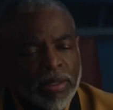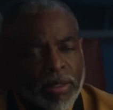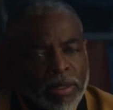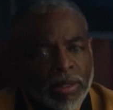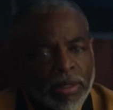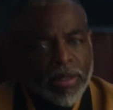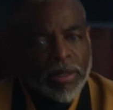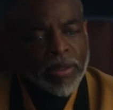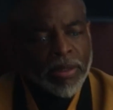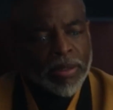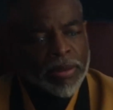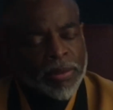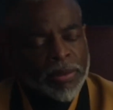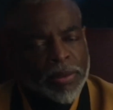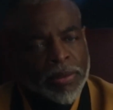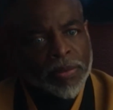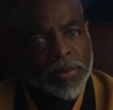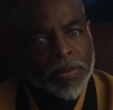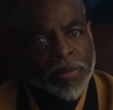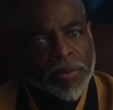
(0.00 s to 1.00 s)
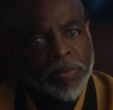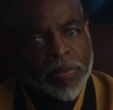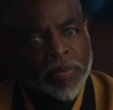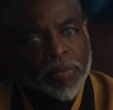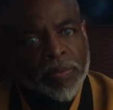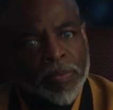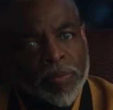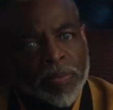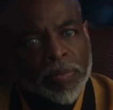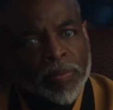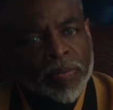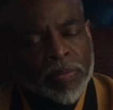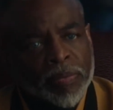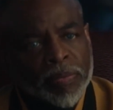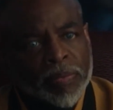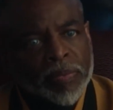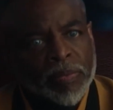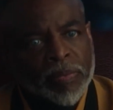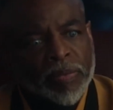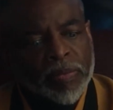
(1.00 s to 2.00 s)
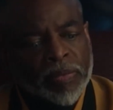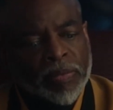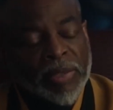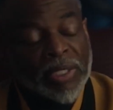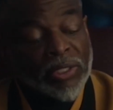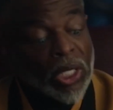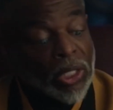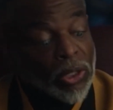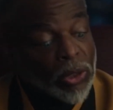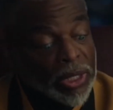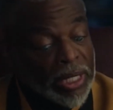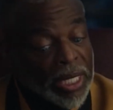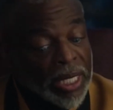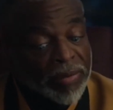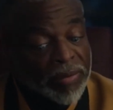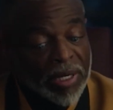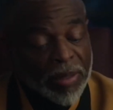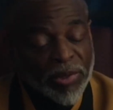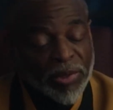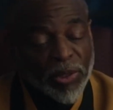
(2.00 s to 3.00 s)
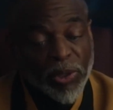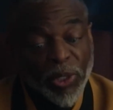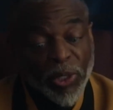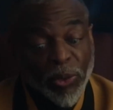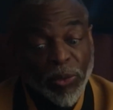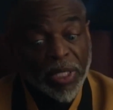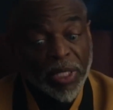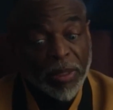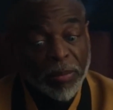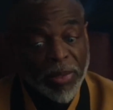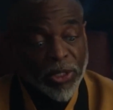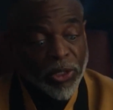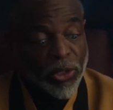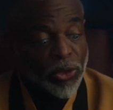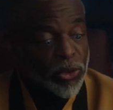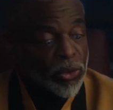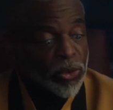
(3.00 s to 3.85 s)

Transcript: not share Geordi's attraction. In Star Trek: Picard, there are some